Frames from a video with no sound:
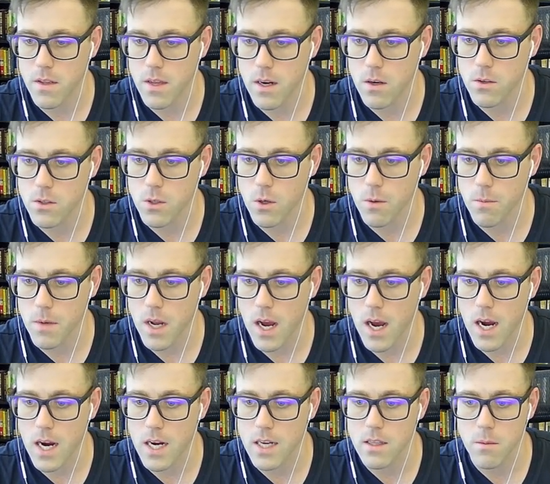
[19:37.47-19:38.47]
So I'm going to
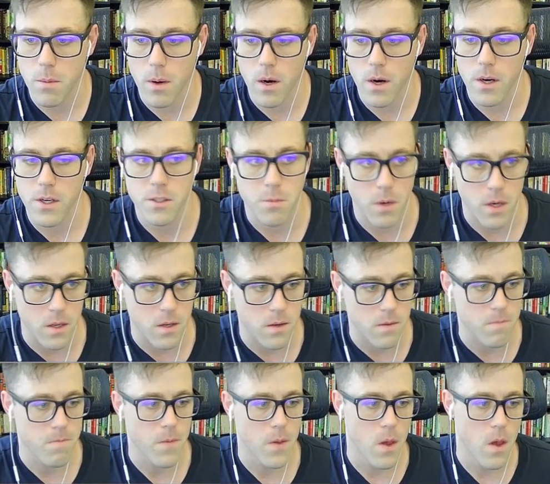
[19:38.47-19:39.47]
hide the pause button.
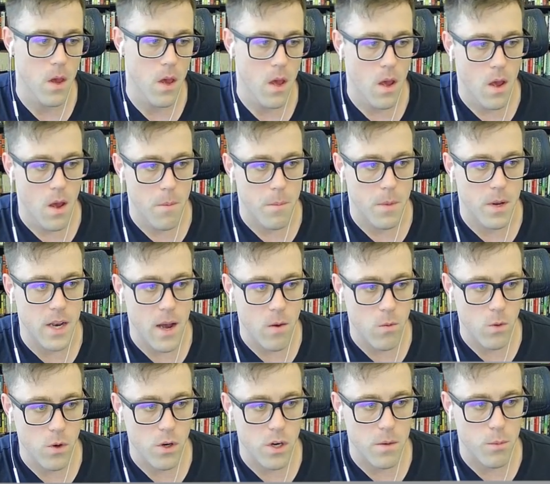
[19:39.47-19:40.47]
But now we're going
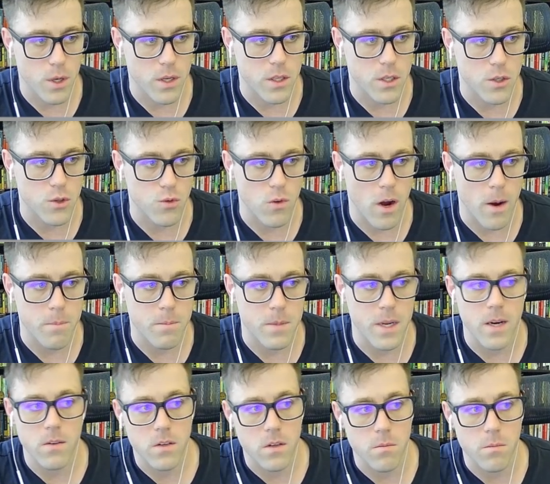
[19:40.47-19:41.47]
to bring the drop-down
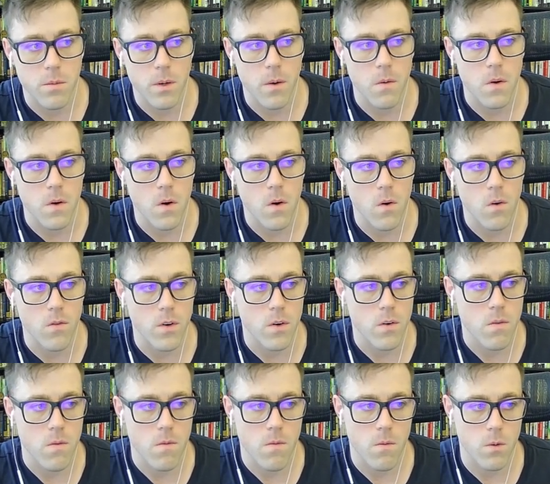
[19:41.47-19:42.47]
component over.
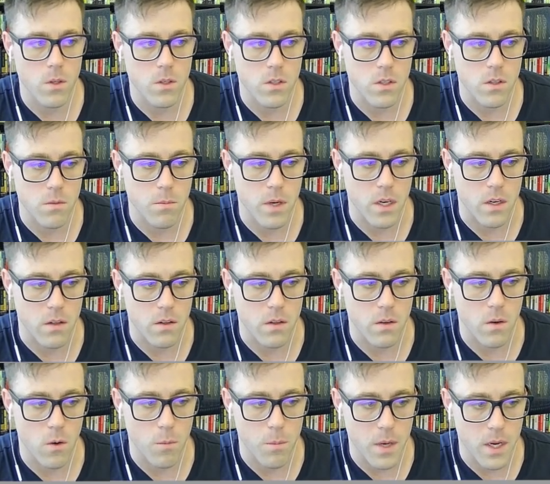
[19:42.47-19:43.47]
Where's the pick or
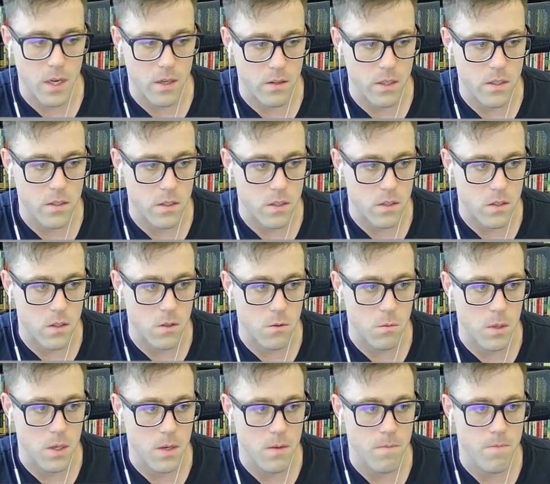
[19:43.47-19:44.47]
pick list? Excuse me.
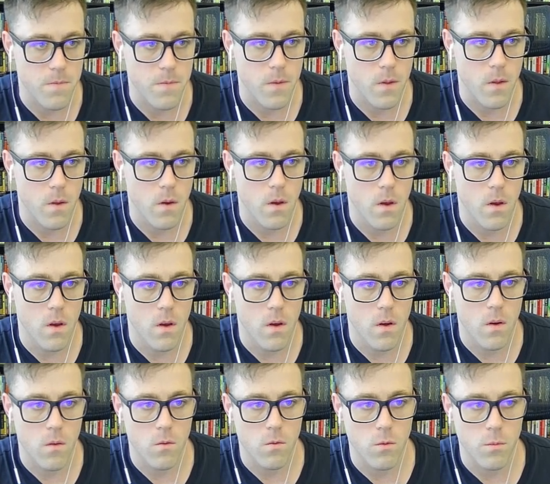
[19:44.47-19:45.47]

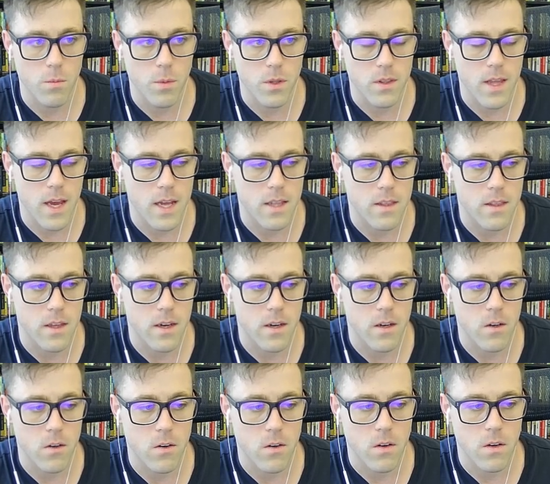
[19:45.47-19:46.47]
We'll put that there.
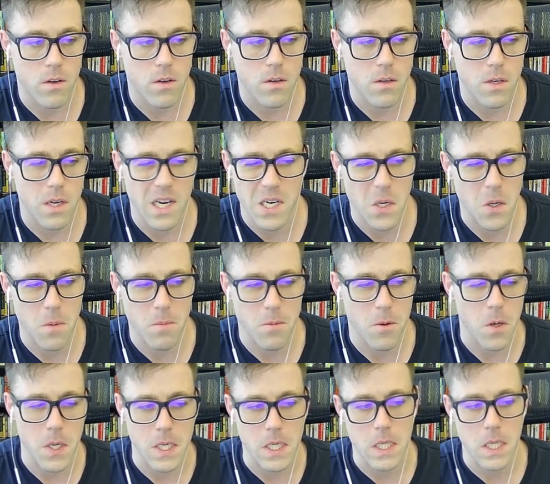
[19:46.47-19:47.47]
I know I'm going
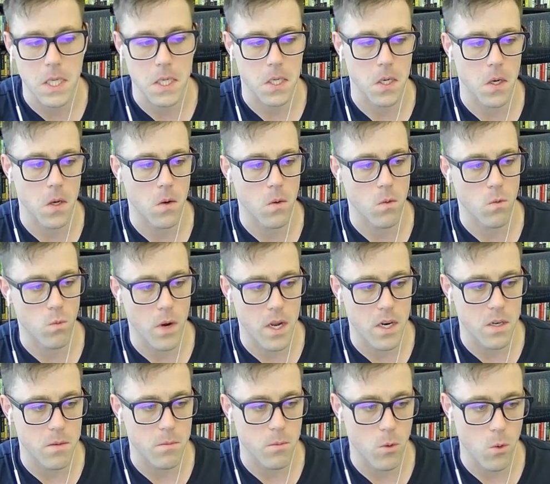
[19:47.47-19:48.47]
in like a random
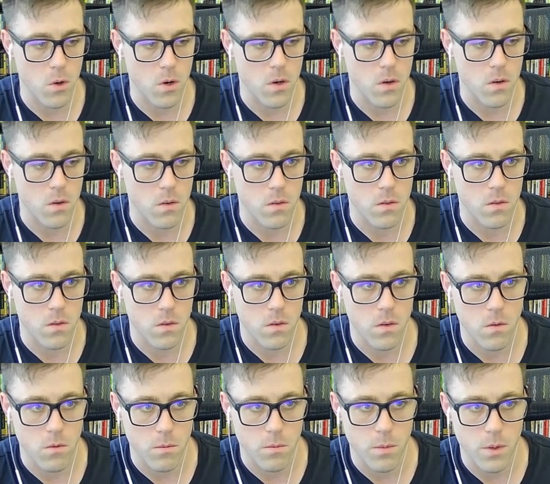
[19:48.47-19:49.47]
order. We'll
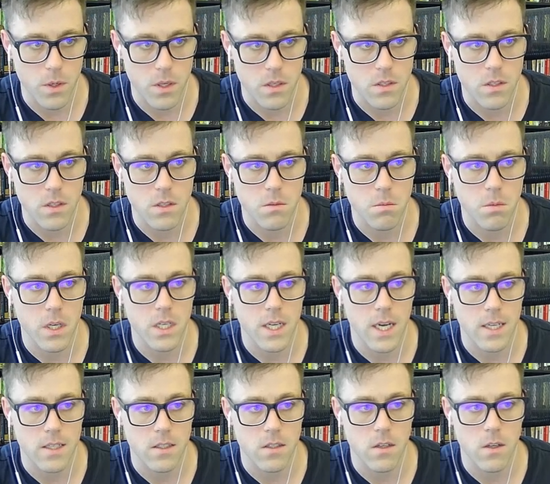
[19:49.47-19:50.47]
put a display text
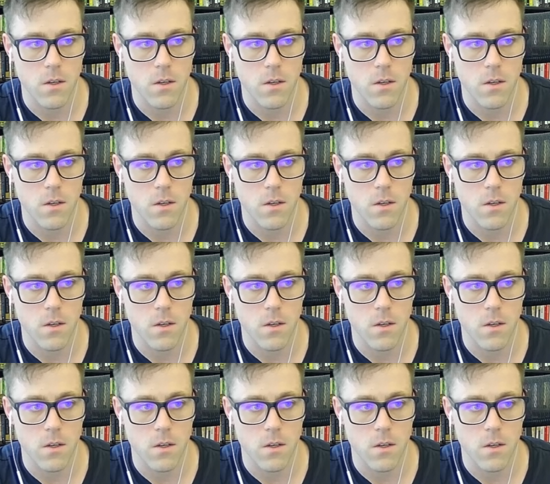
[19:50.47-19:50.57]
here.